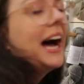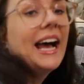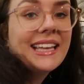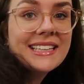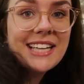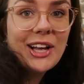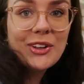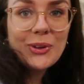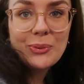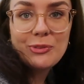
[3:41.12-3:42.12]
I can tell
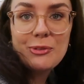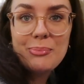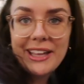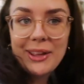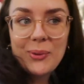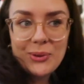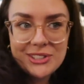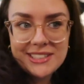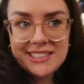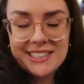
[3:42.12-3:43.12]
you from packing
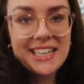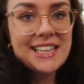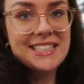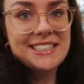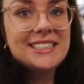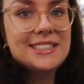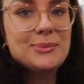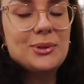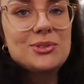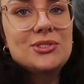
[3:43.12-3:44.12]
orders yesterday, this is the
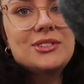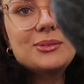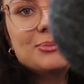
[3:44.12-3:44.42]
most